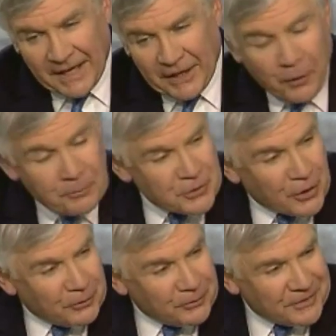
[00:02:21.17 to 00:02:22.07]
I hope
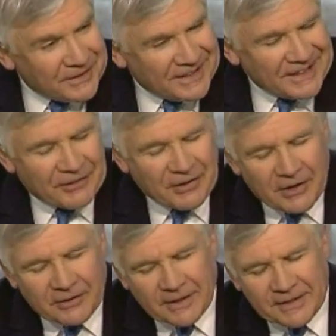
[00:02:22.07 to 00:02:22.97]
so. There
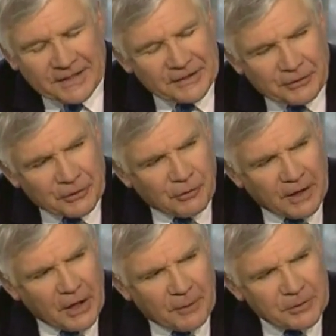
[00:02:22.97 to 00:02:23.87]
are, I think there are
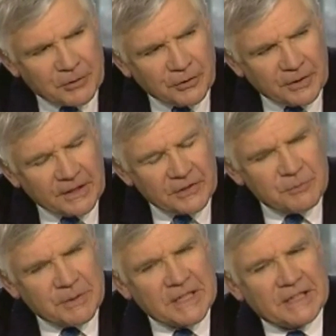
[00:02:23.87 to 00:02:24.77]
great
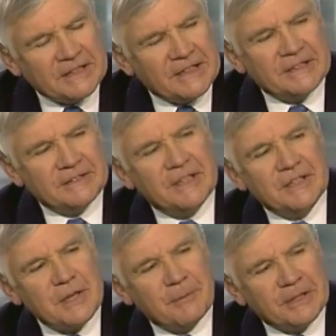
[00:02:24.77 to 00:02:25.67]
opportunities, particularly in,
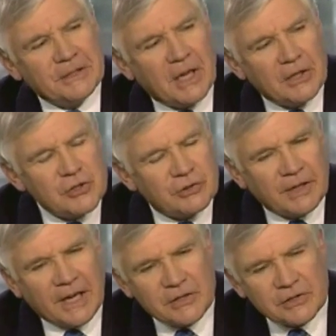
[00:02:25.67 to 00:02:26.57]
in some of the
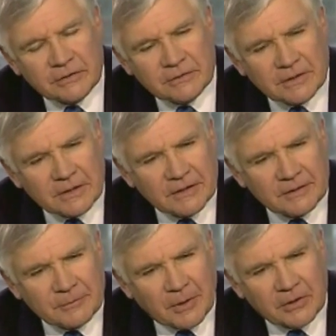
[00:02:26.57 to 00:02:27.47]
larger Asian
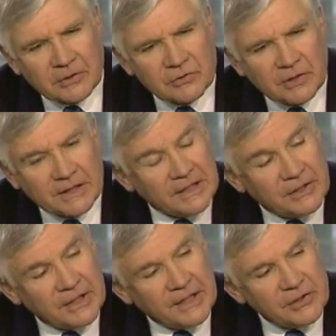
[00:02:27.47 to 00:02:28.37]
uh, markets like
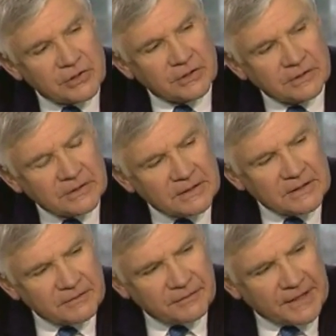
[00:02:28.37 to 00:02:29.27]
Indonesia,
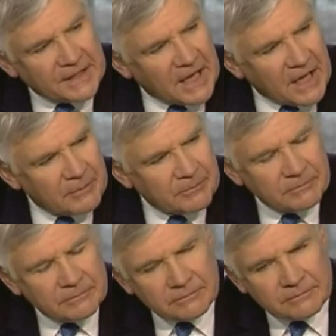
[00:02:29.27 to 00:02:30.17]
Vietnam,
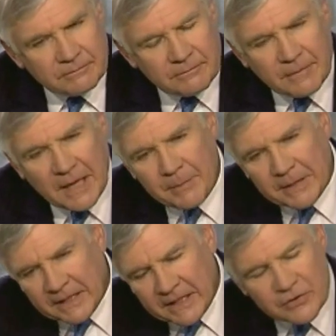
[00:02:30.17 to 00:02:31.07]

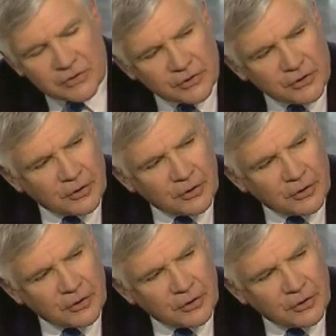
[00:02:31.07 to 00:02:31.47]
maybe Eastern